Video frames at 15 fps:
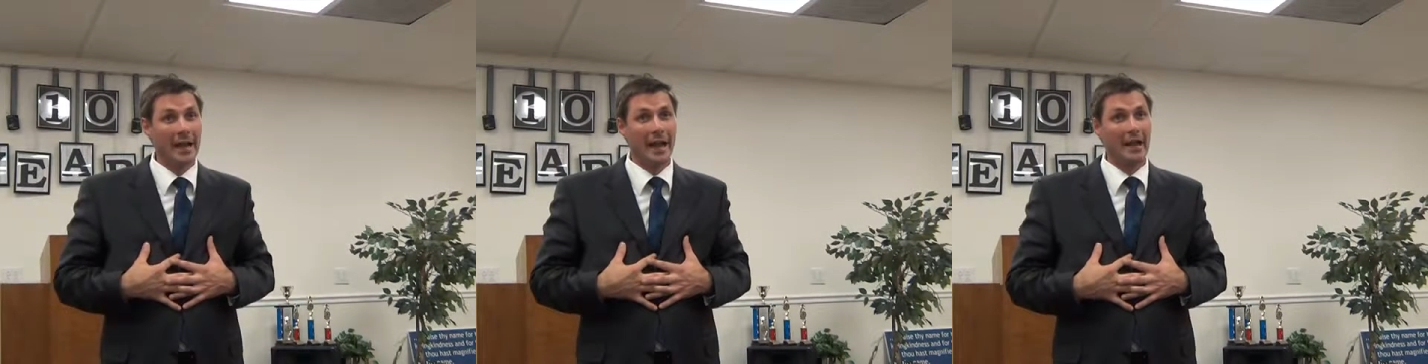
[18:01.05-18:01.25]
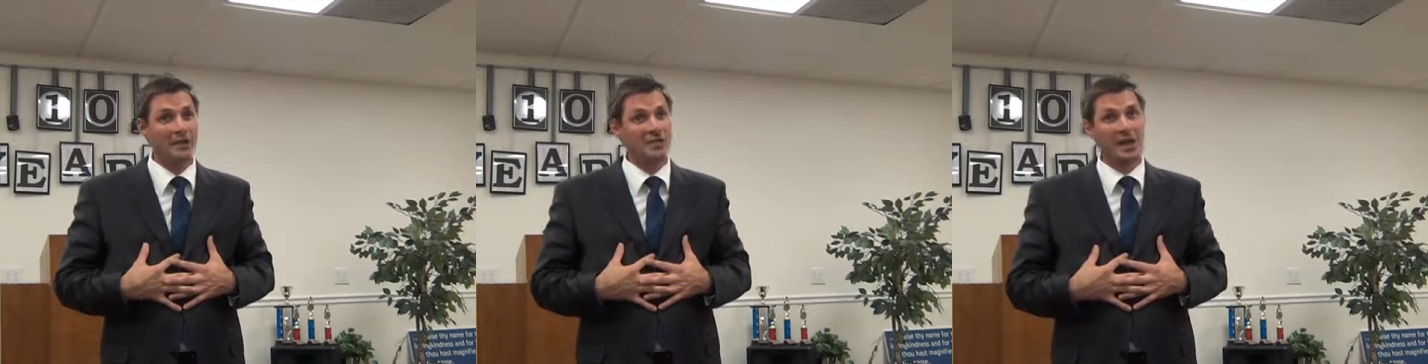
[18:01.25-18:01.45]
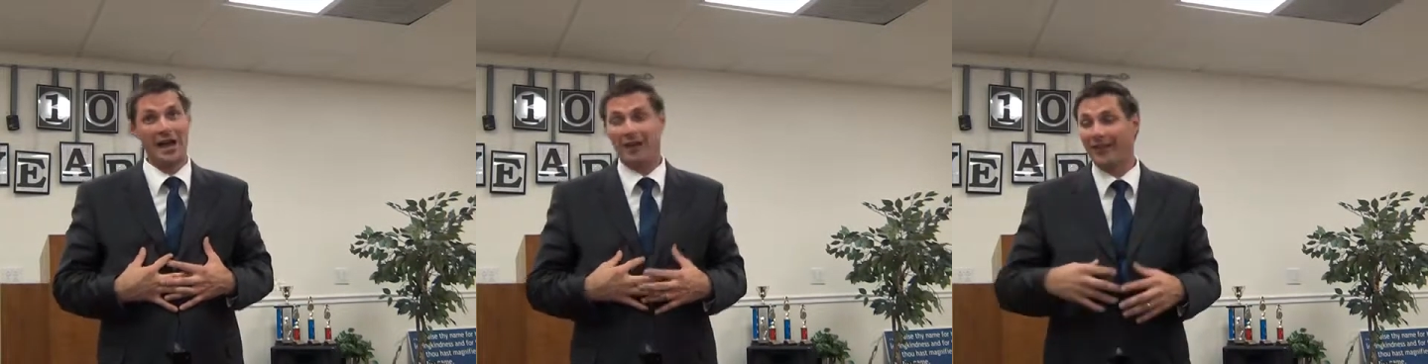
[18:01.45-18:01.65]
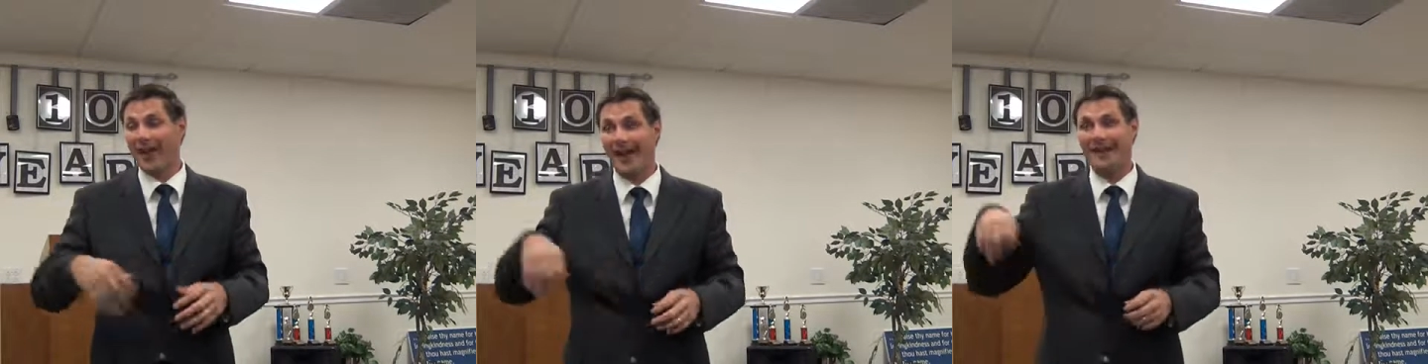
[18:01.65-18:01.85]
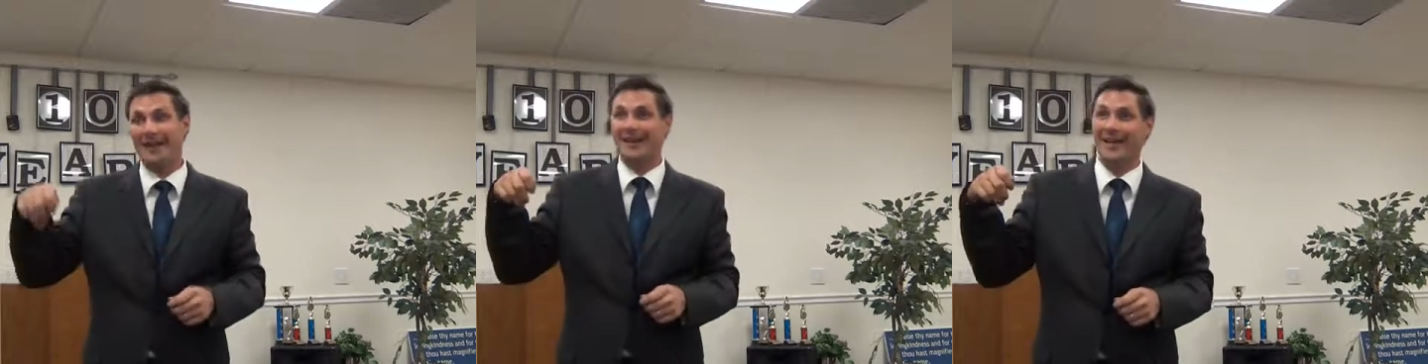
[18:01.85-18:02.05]
And it's not a
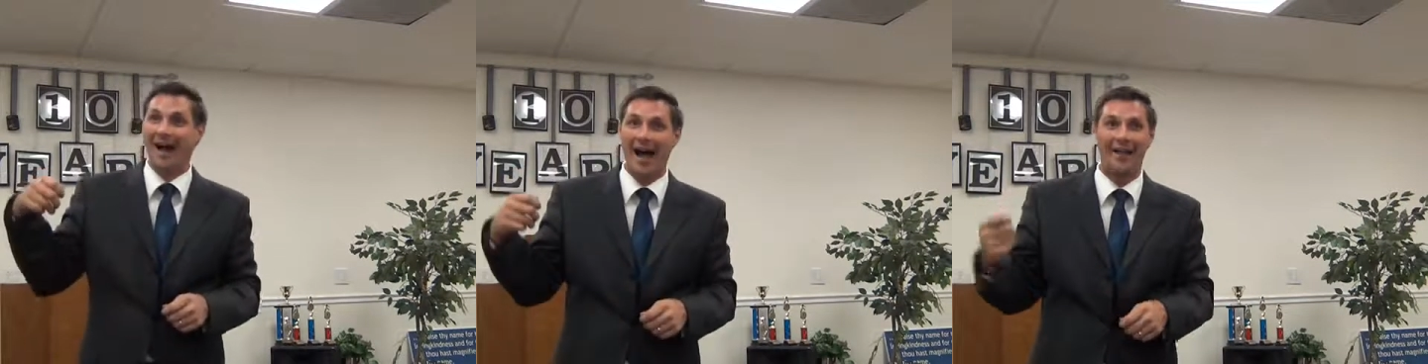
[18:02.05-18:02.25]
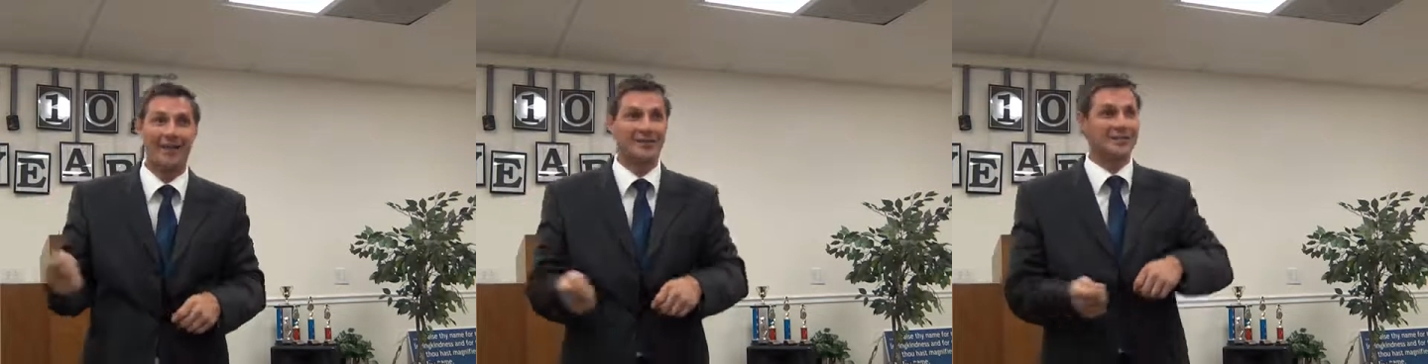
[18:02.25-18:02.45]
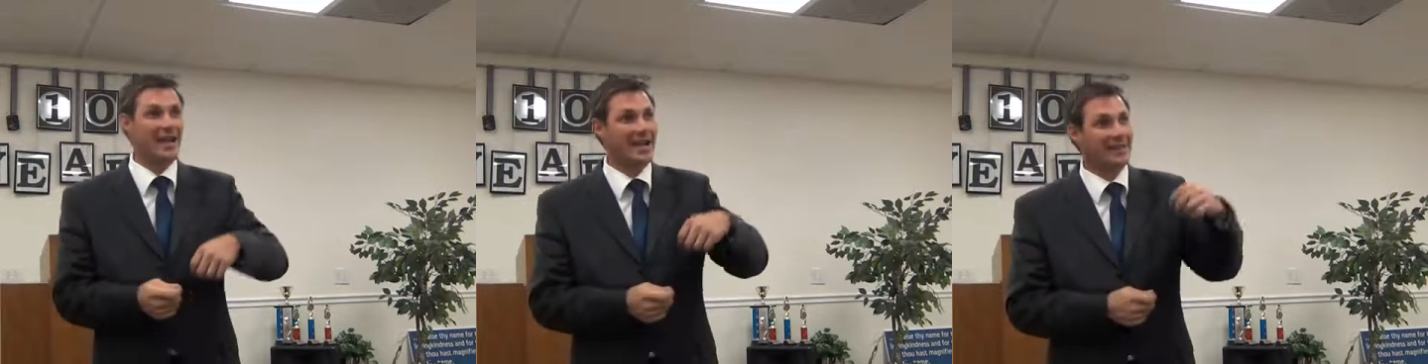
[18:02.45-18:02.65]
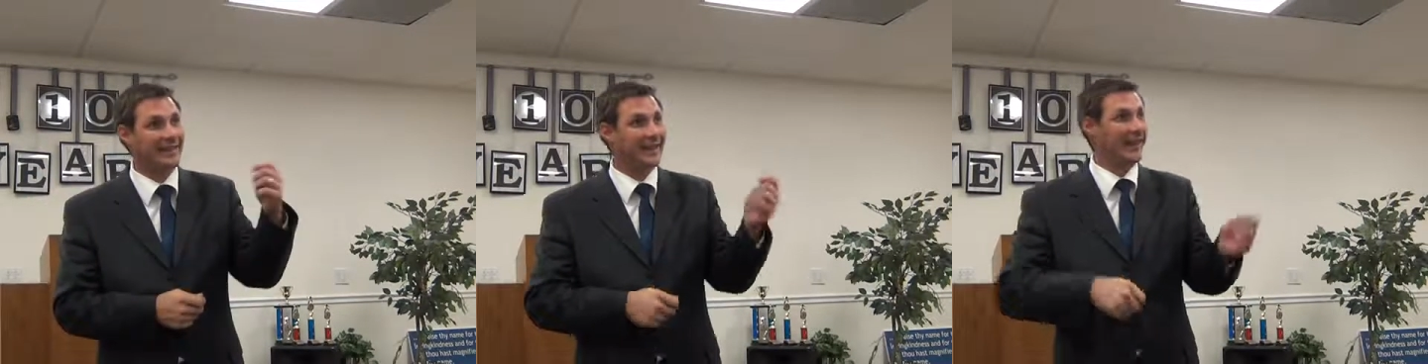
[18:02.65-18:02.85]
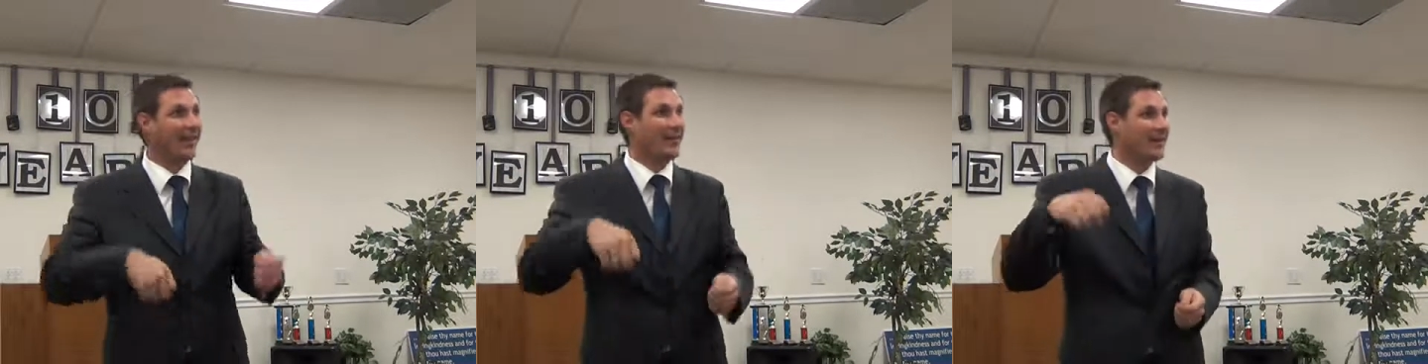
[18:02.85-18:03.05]
la-di-da, let's take
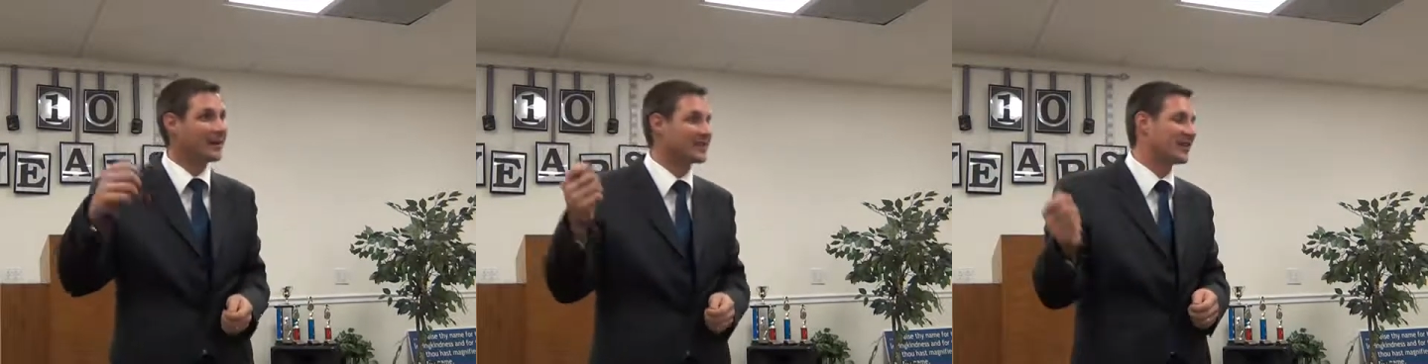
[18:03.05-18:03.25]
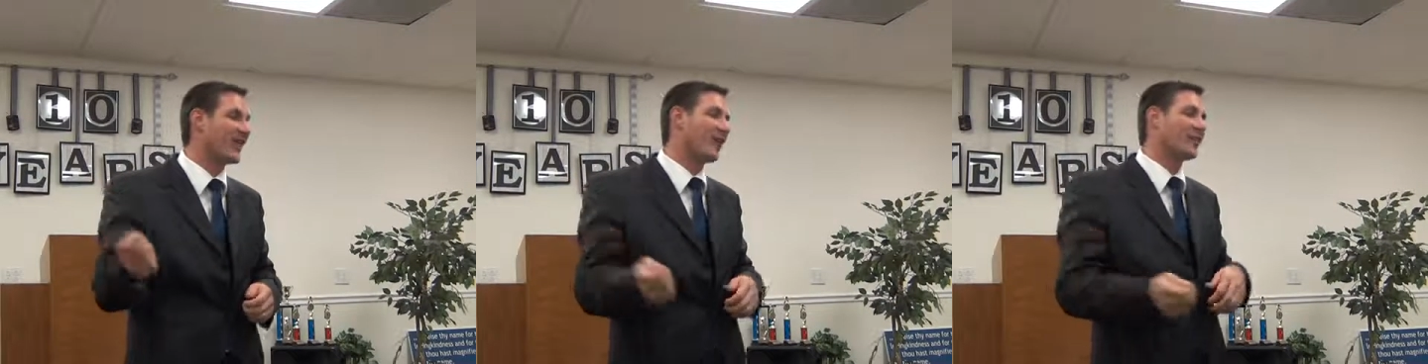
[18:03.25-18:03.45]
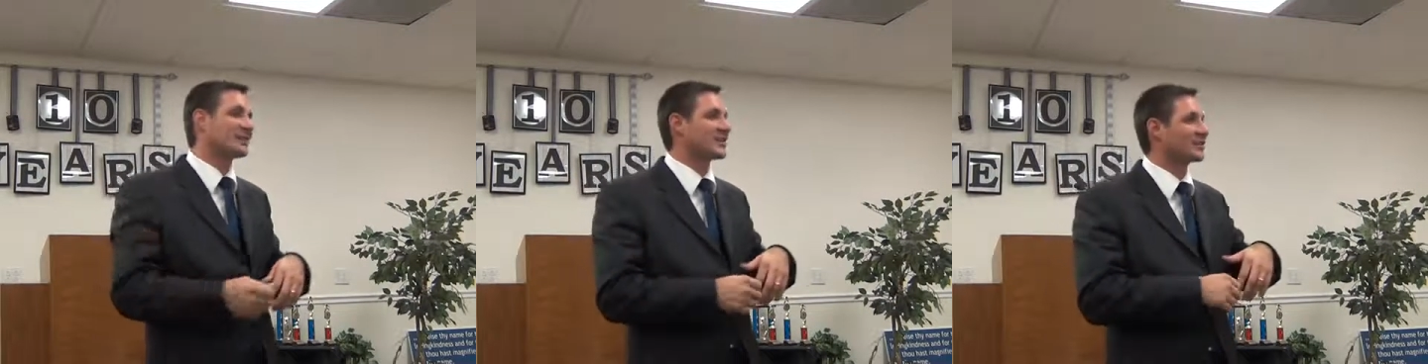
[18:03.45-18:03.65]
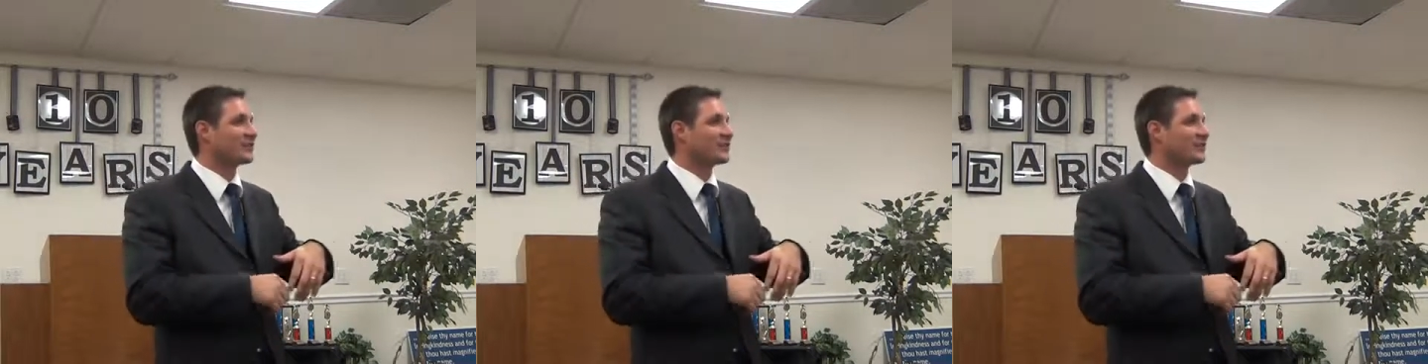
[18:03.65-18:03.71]
the elements and all, oh, this